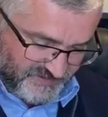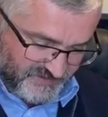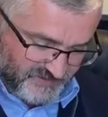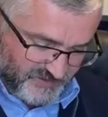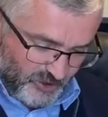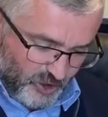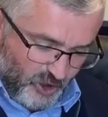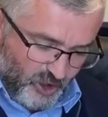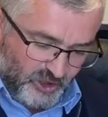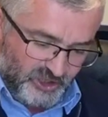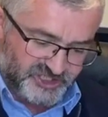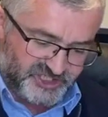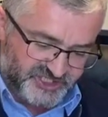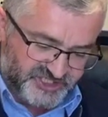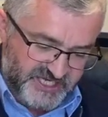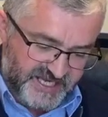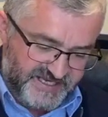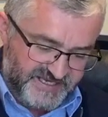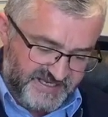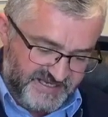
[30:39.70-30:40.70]
All
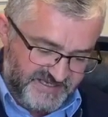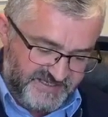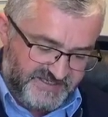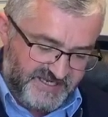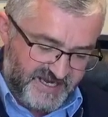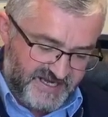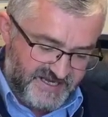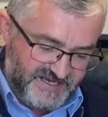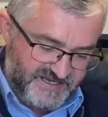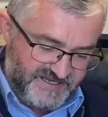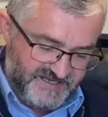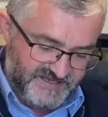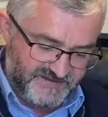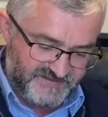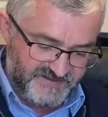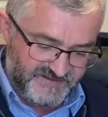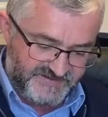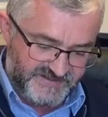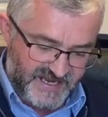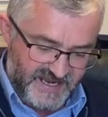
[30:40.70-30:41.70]
Satan did
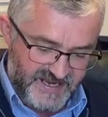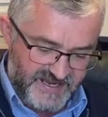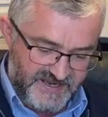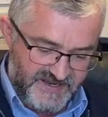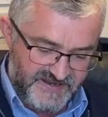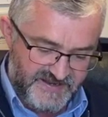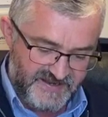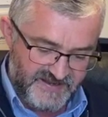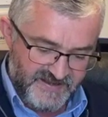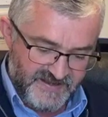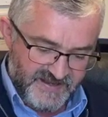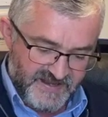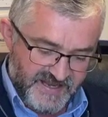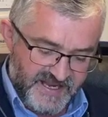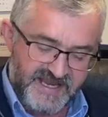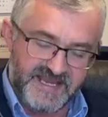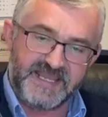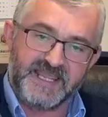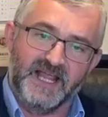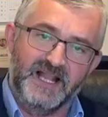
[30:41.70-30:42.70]
the day
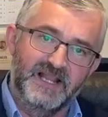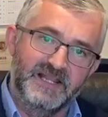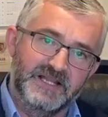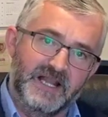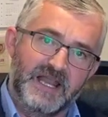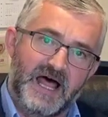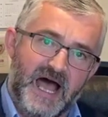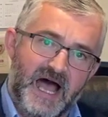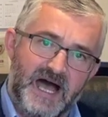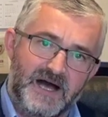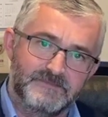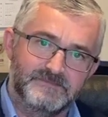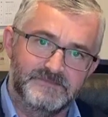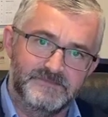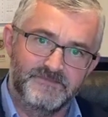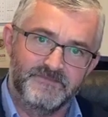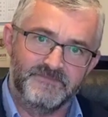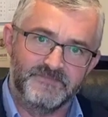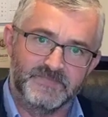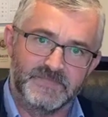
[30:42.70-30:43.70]
he killed the lamb.
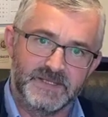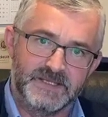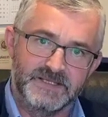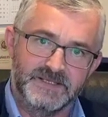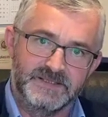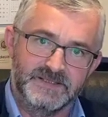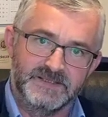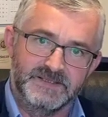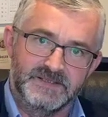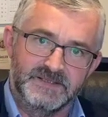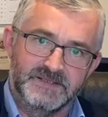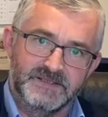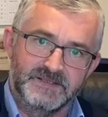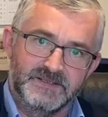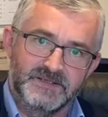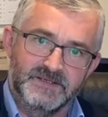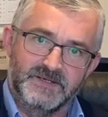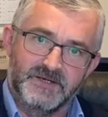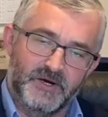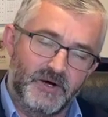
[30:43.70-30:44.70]

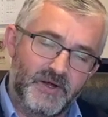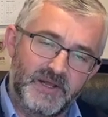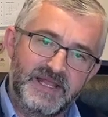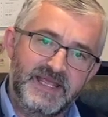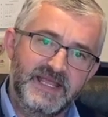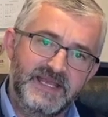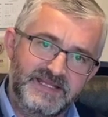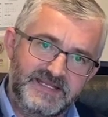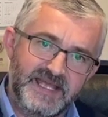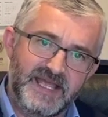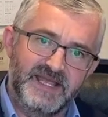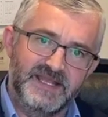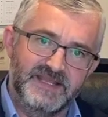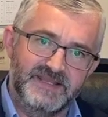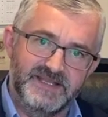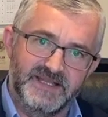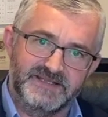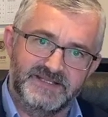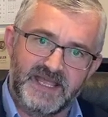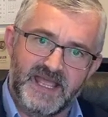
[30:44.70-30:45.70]
All he did
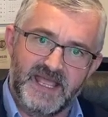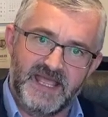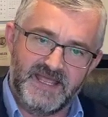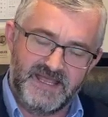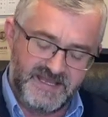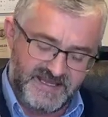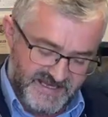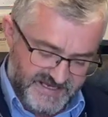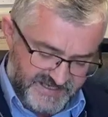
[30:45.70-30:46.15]
the day he